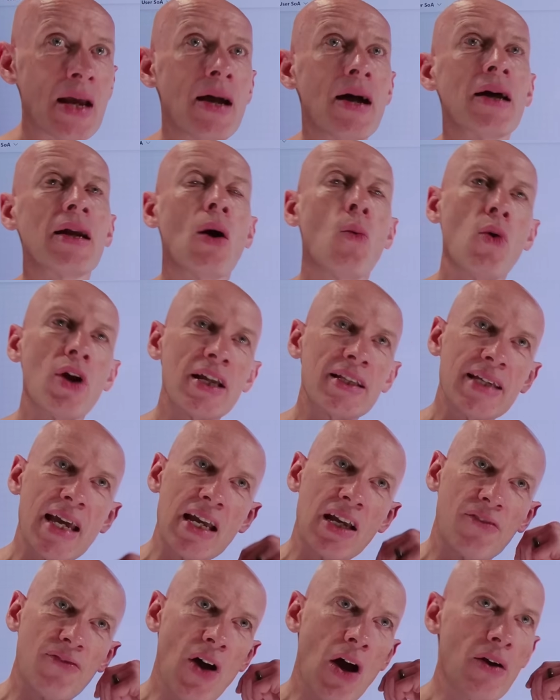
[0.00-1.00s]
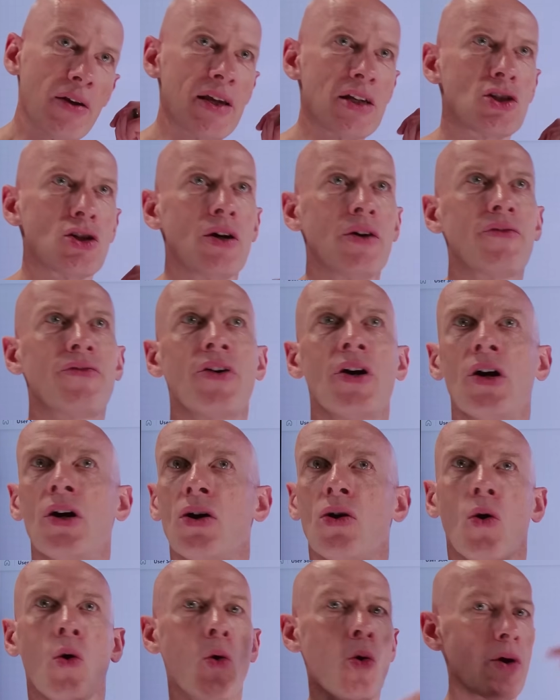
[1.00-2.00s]
And I want to take advantage of
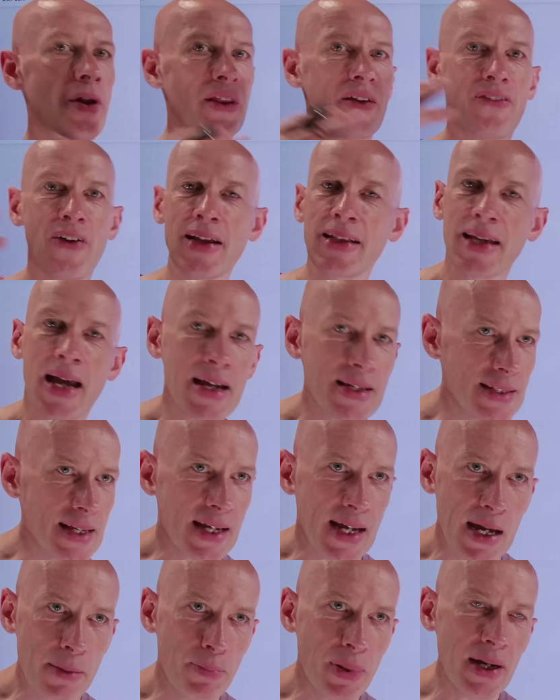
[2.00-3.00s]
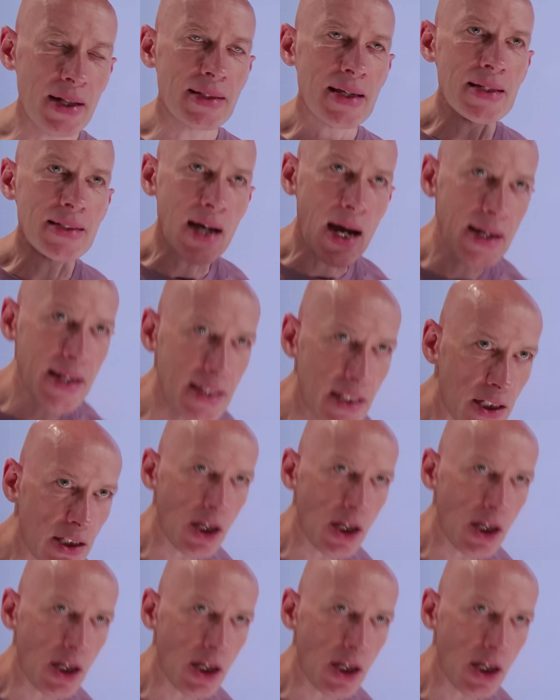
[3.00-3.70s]
all of the fantastic capabilities. I need to